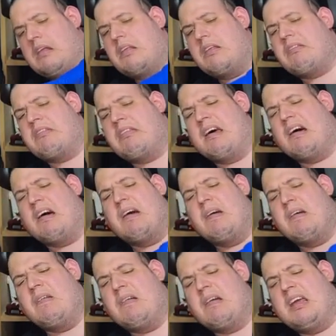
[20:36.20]

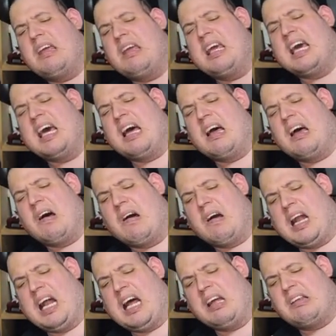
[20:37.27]
So yeah, I'm
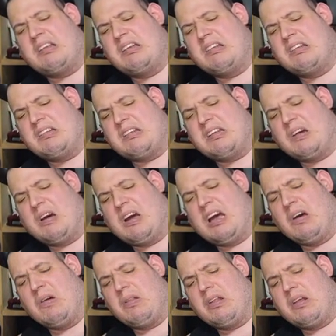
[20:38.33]
glad you still get
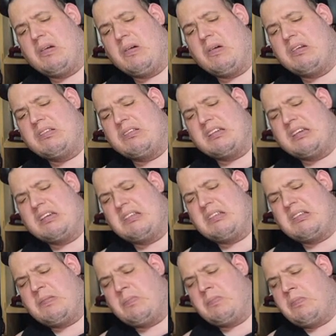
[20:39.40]
all the
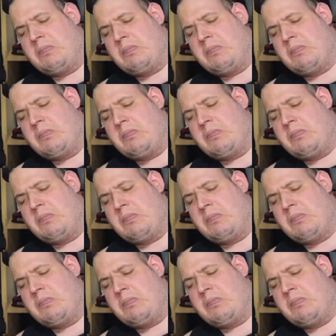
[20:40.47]
noises.